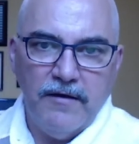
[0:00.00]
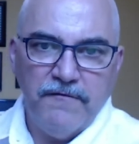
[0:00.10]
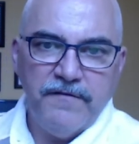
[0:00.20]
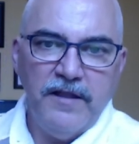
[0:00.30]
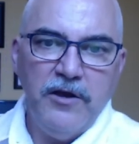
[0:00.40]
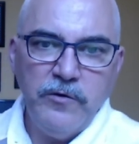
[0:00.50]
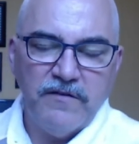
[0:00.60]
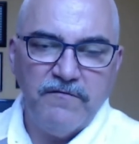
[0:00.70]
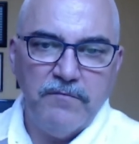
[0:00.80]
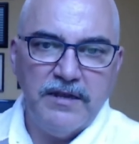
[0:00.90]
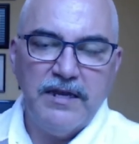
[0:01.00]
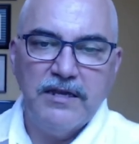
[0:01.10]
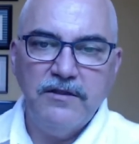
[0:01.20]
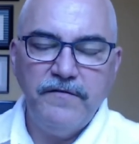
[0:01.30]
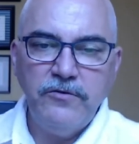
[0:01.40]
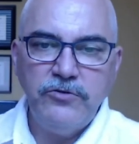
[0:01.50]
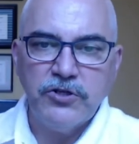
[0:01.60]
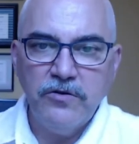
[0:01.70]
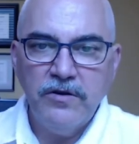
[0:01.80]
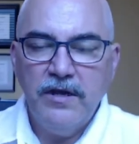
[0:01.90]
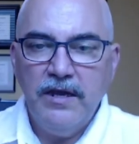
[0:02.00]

flows of money in the future,